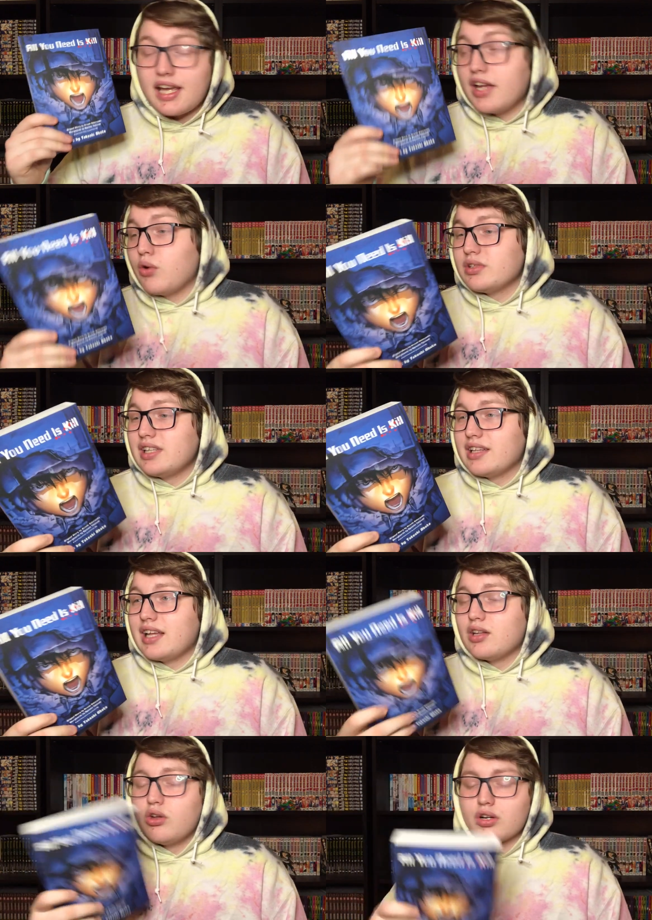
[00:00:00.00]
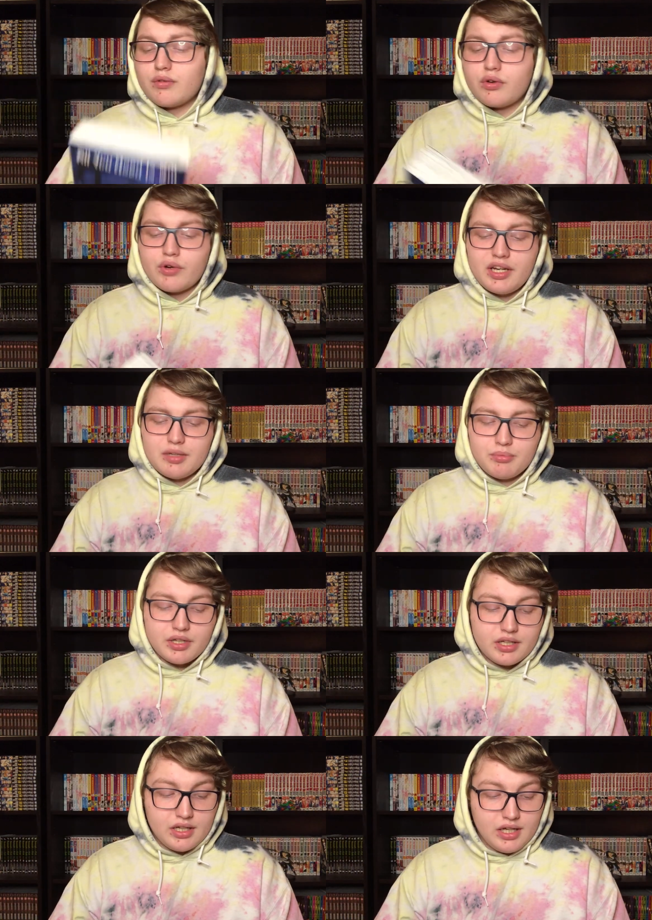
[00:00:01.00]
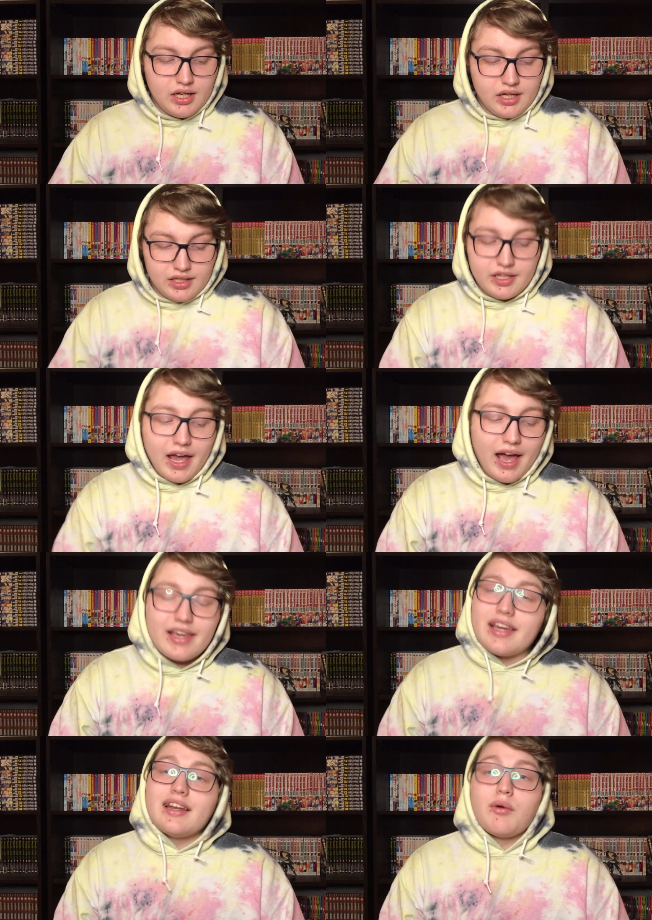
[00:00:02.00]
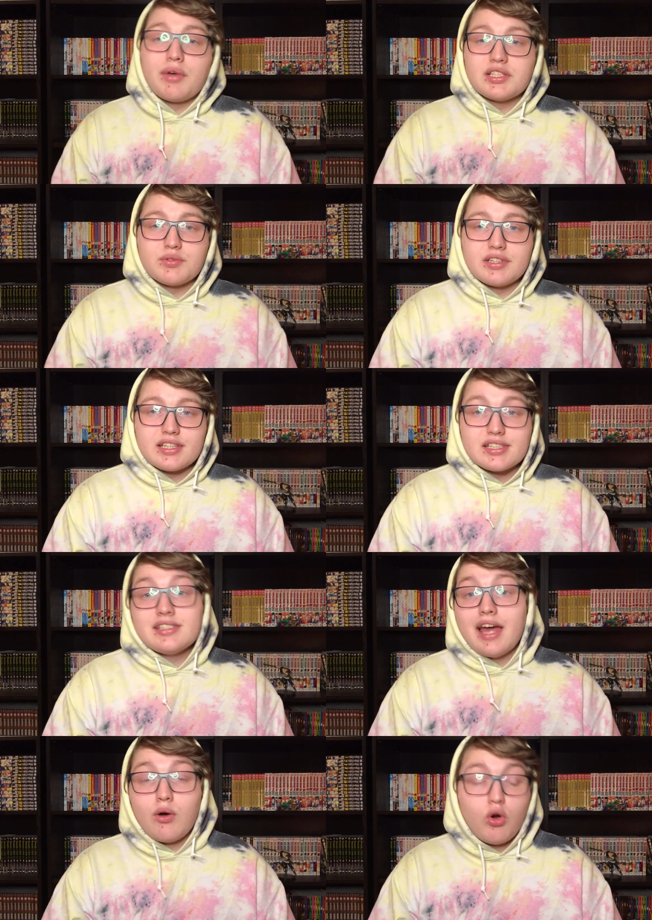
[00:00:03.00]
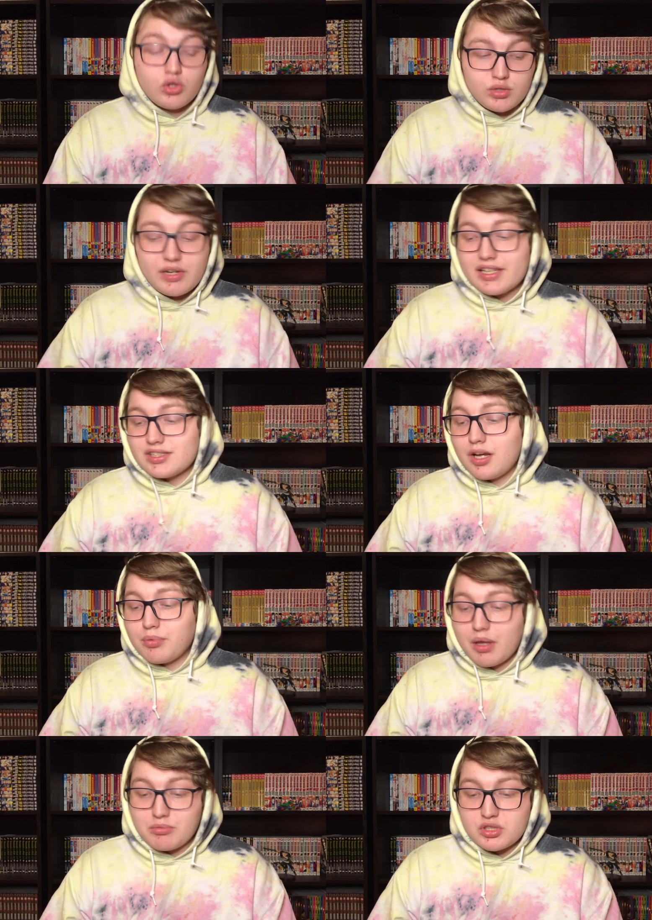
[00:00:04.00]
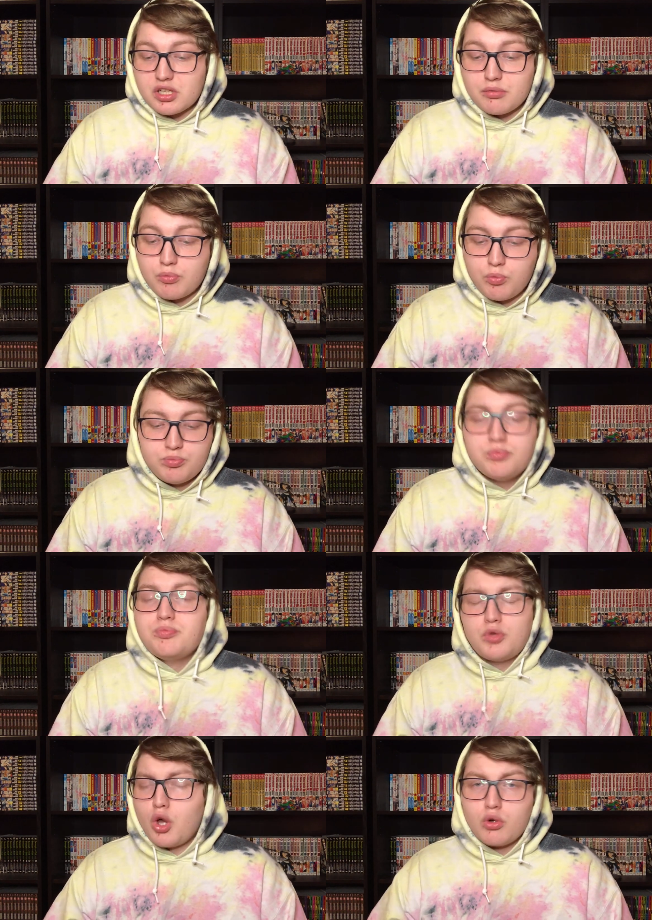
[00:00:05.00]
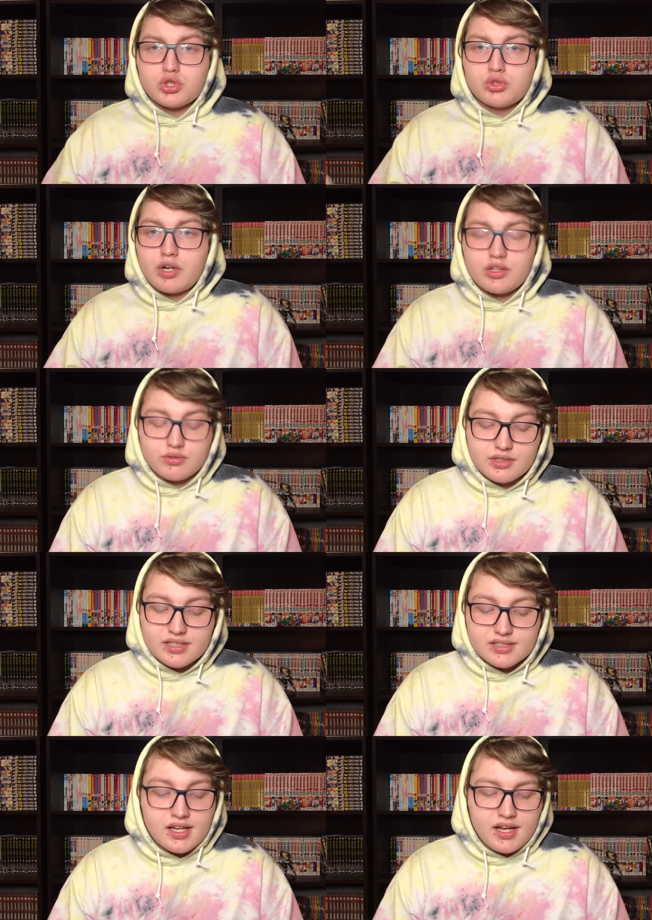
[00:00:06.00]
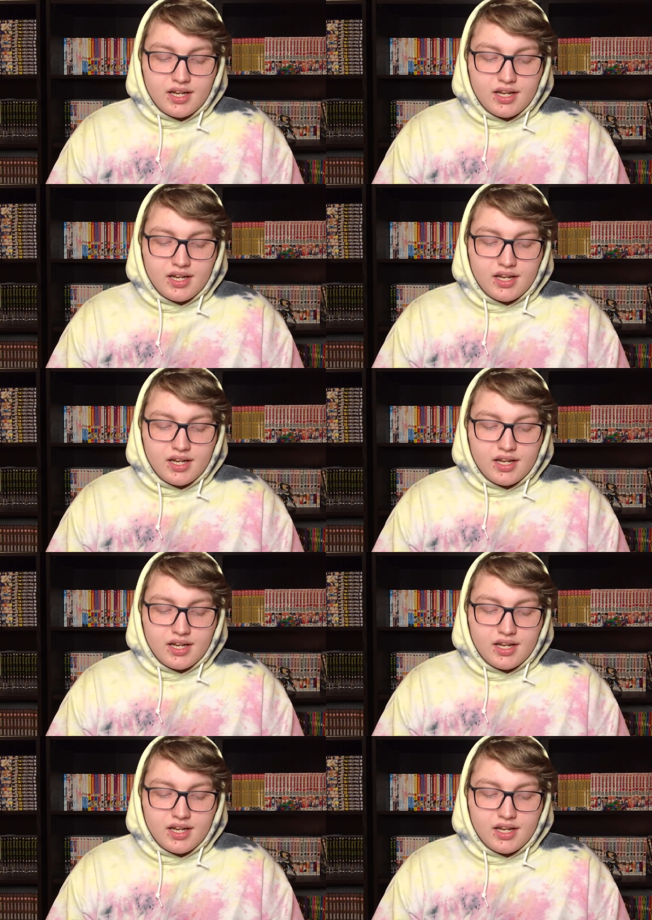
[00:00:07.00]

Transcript: I know it's not that long of a read, but yeah, I cannot wait to read this. Now, also next up, I'm just gonna go straight through these.